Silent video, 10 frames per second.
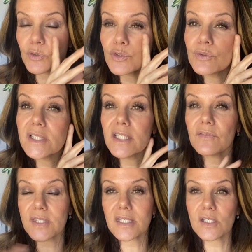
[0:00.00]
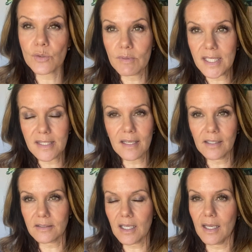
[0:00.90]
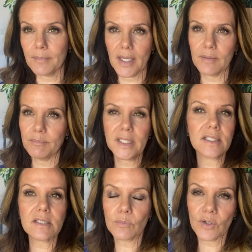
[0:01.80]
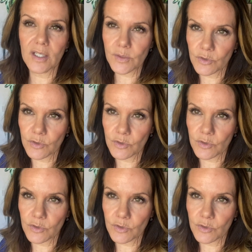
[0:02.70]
to leave 6 weeks at a time and be somewhere else,